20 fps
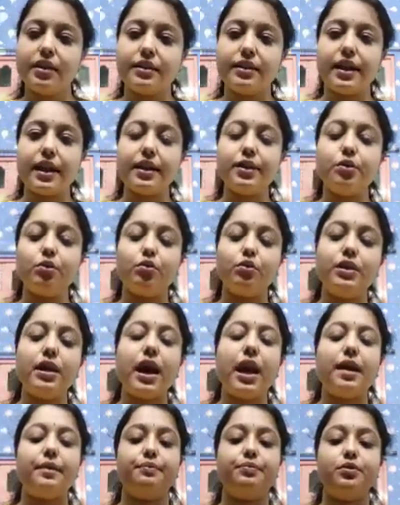that we
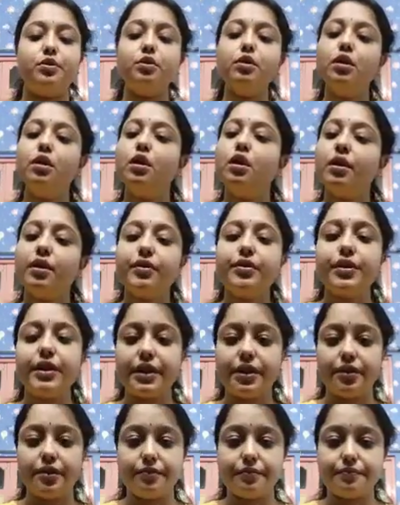have to
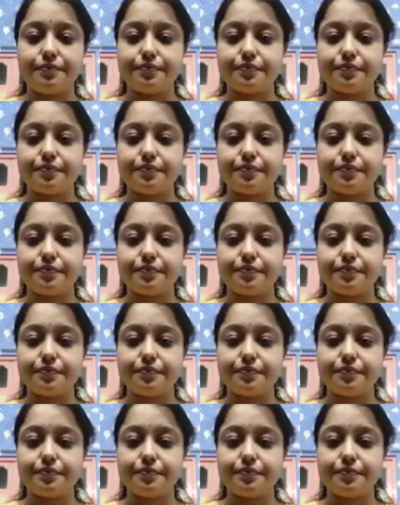read.